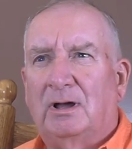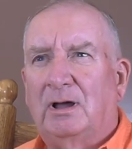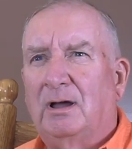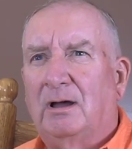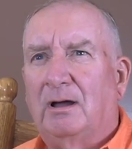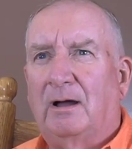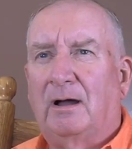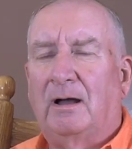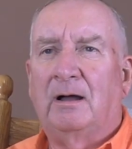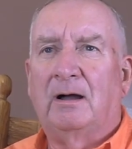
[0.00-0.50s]

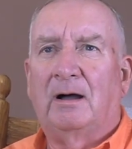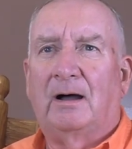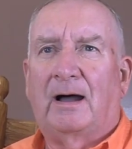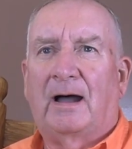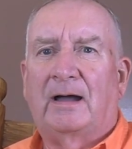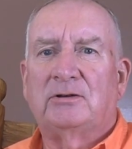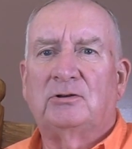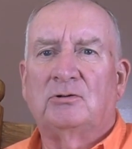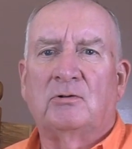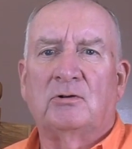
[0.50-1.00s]

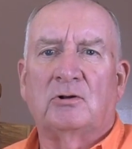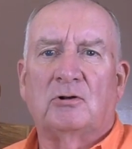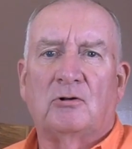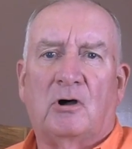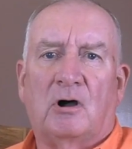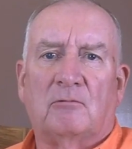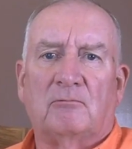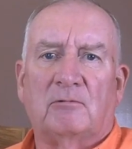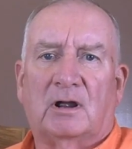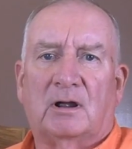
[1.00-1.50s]
I don't at
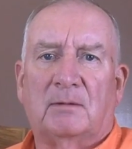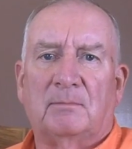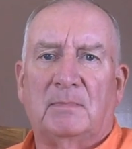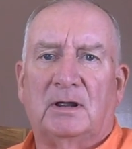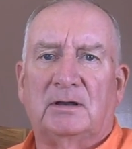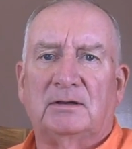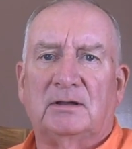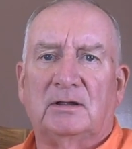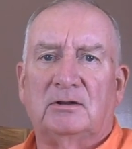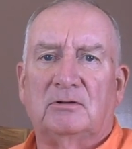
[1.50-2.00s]
all
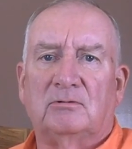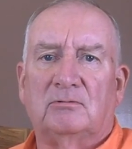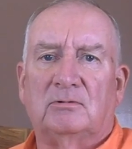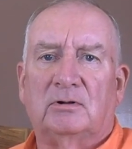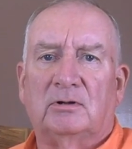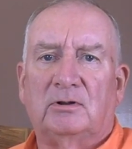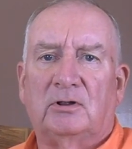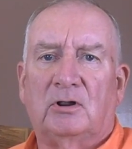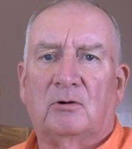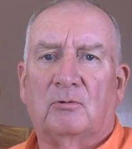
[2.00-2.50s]
recommend that you,
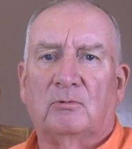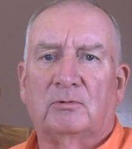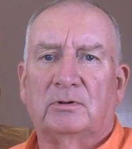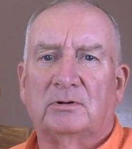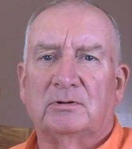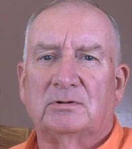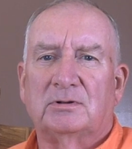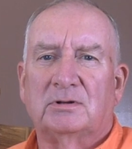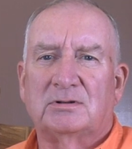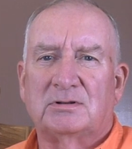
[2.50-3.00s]
you
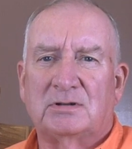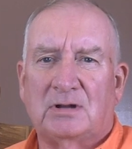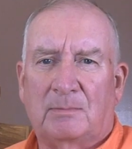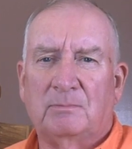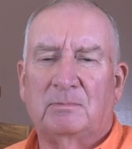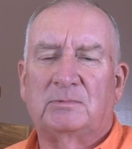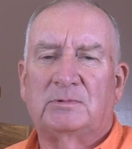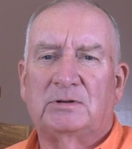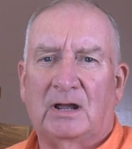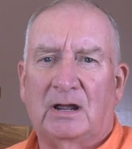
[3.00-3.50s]
know,
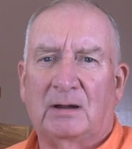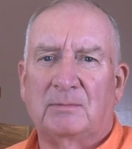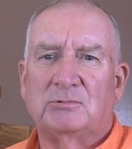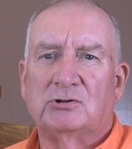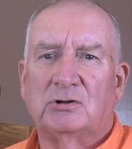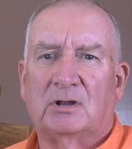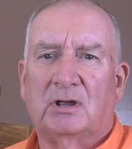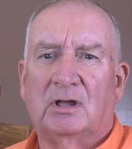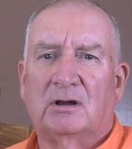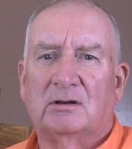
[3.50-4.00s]

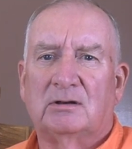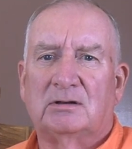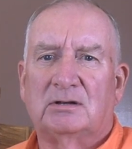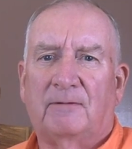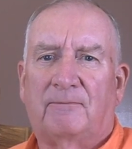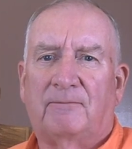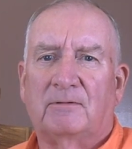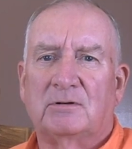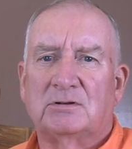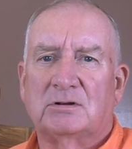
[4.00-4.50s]
sometimes you get a
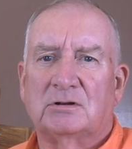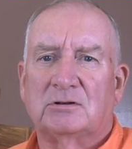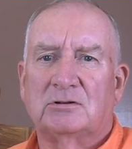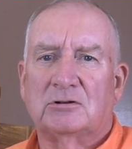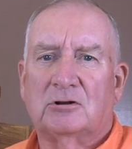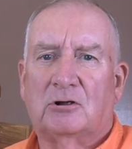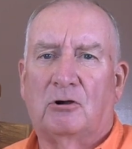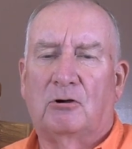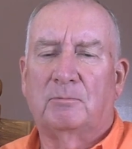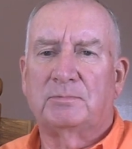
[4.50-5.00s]
difference in
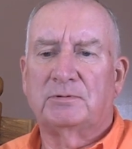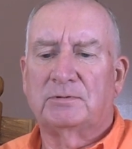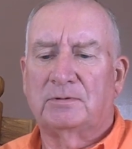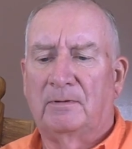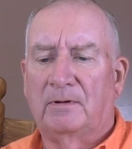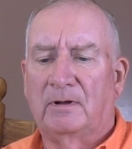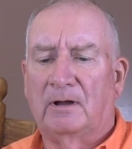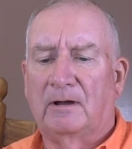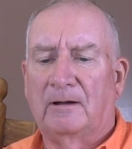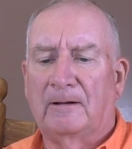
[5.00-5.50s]
scopes,
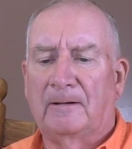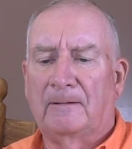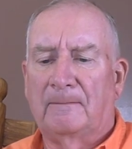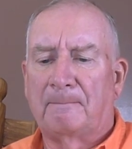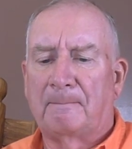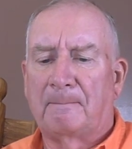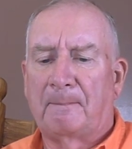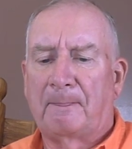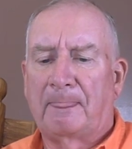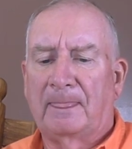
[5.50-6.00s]

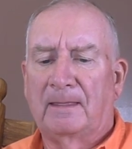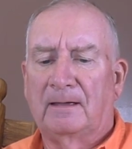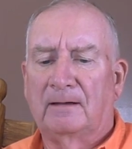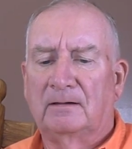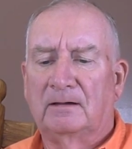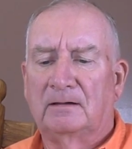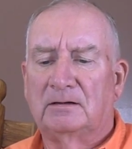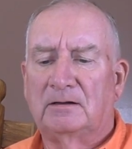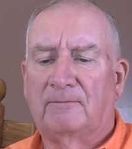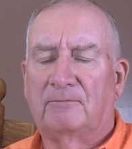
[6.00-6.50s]
um,
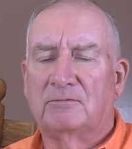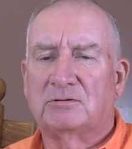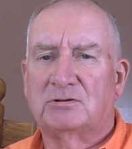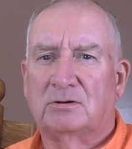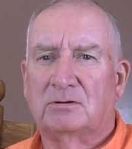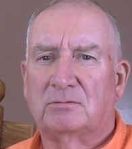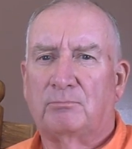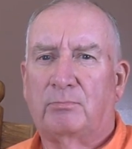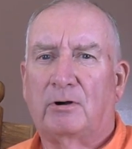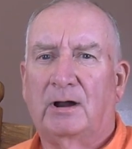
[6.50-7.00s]
a difference
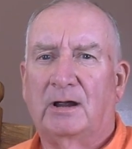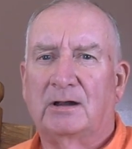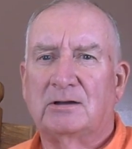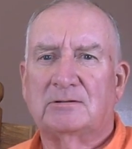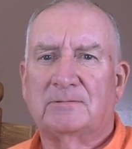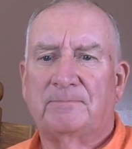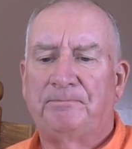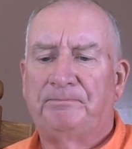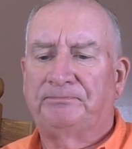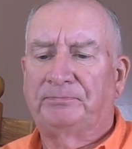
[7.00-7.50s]
in
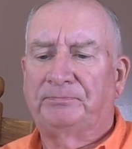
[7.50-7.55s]
price.